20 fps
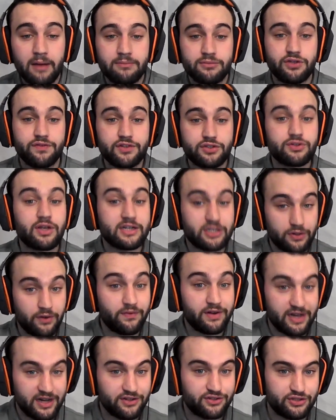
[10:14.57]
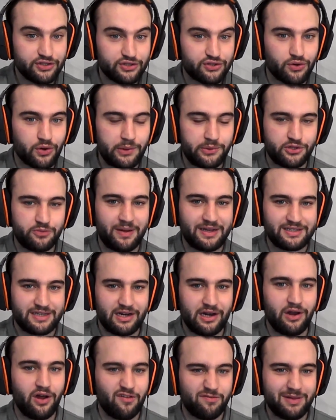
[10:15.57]
So this was actually a really interesting story, which is basically
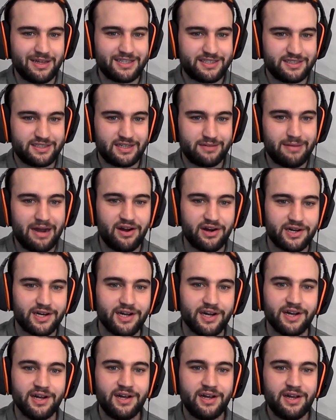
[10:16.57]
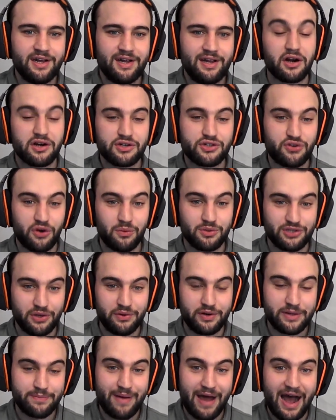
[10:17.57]
in a lot of places in America. Gun control was
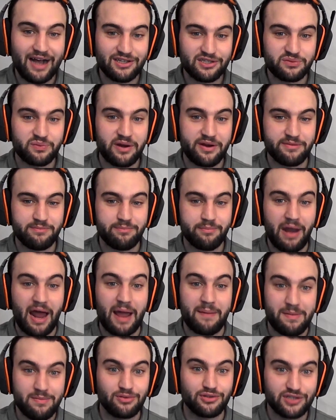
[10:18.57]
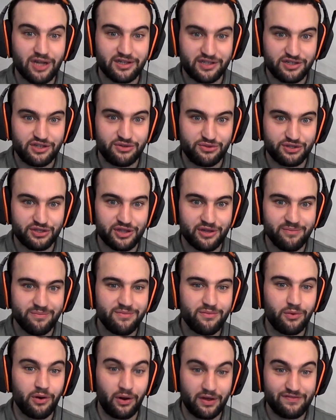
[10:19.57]
only passed when black people started using them.
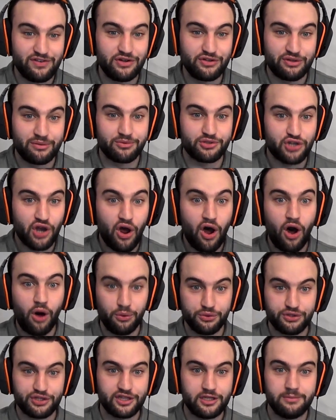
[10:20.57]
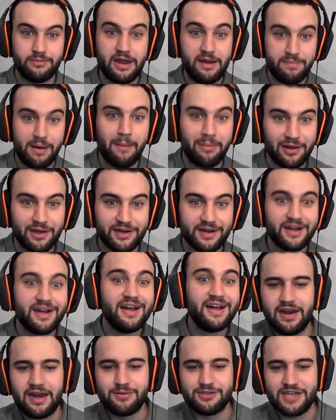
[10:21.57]
Well, not even using them, just holding them in public. And
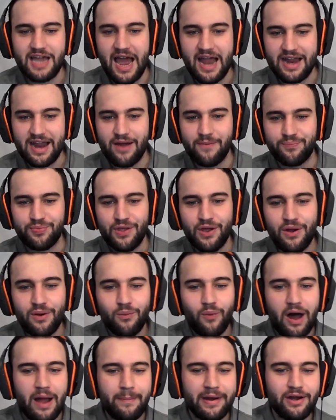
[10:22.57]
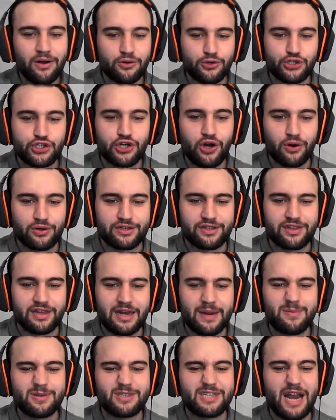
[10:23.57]
then Liberty Hangout. Why am I not shocked that the
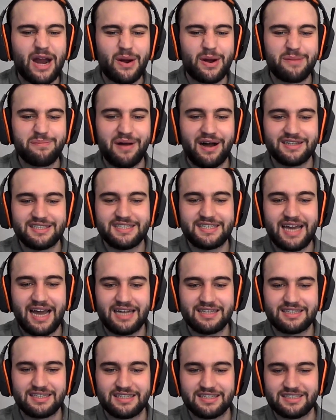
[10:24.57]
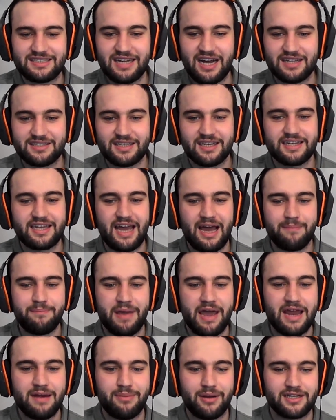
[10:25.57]
Libertarian Party candidate starts her
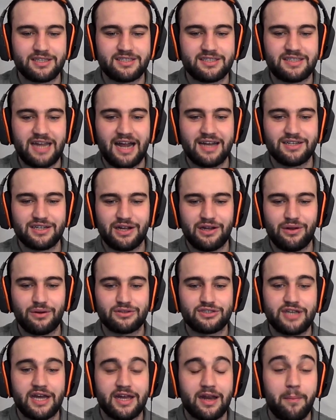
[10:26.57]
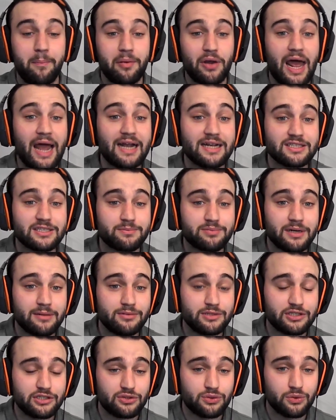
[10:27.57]
campaign by standing alongside a black
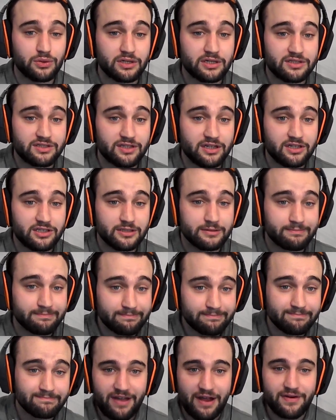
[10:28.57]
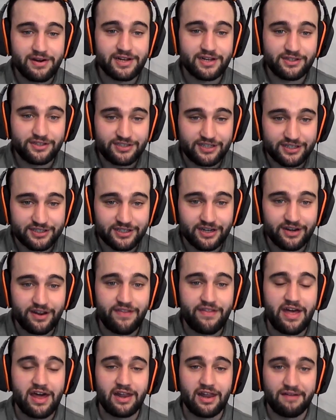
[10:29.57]
supremacist organization? Very consistent
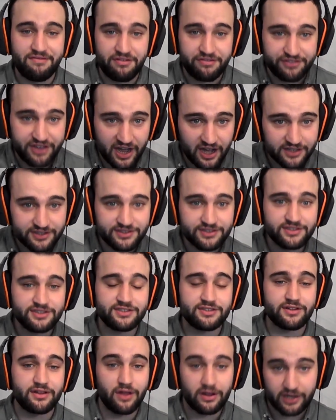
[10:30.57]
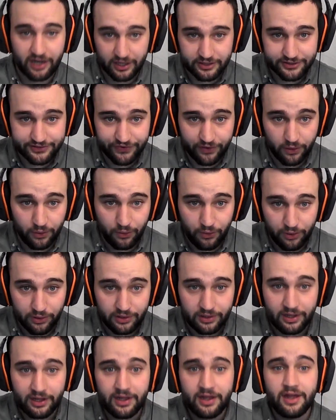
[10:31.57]
in their love of guns. Guns for
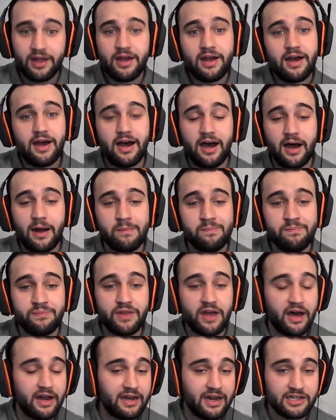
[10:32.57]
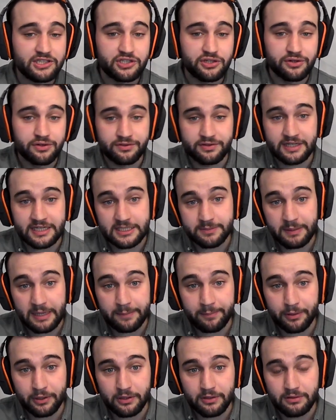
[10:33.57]
all, unless you're these
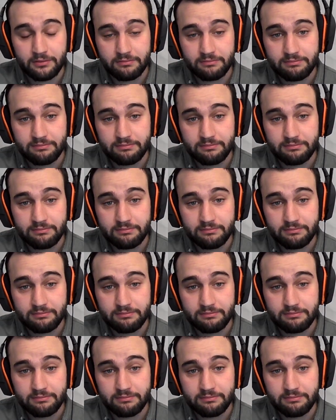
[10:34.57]
people.